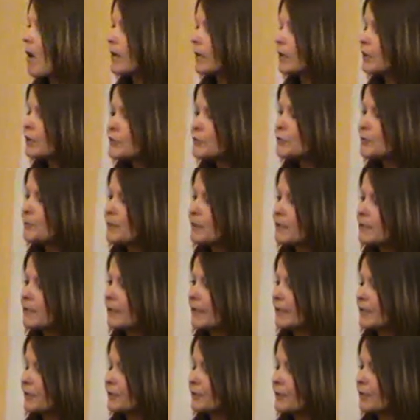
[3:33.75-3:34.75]
I also wanted to
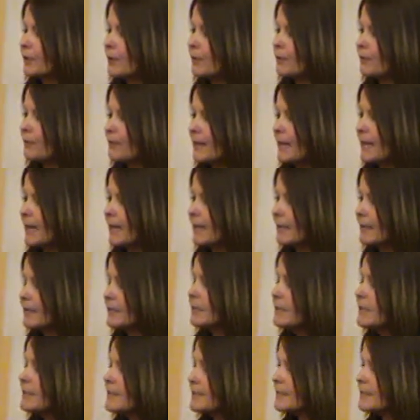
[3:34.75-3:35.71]
let you know that